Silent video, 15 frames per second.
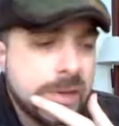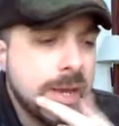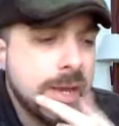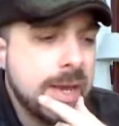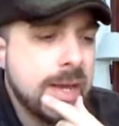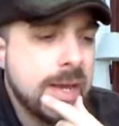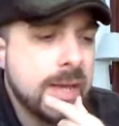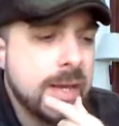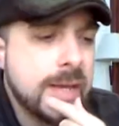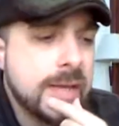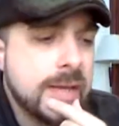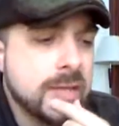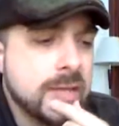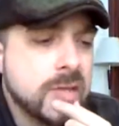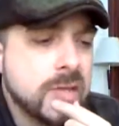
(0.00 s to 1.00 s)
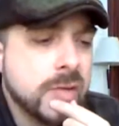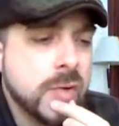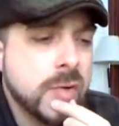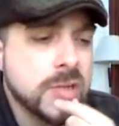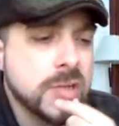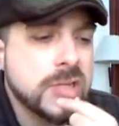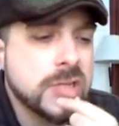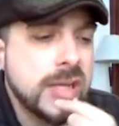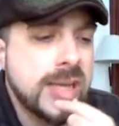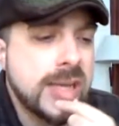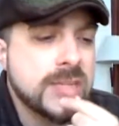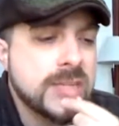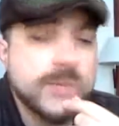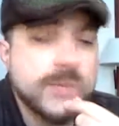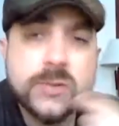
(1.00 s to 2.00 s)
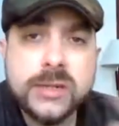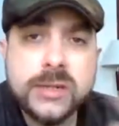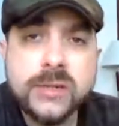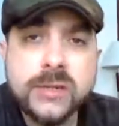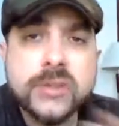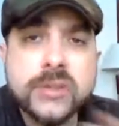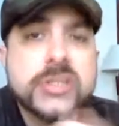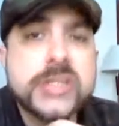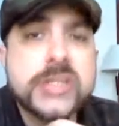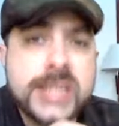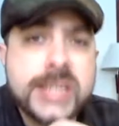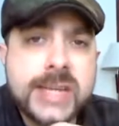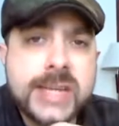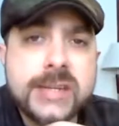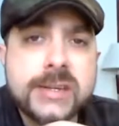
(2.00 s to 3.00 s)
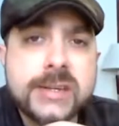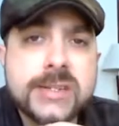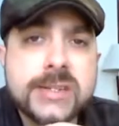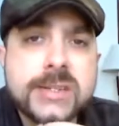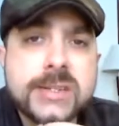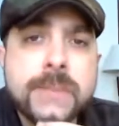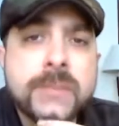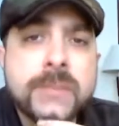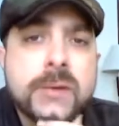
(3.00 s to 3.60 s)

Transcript: And that's, of course, the case between Christians and atheists,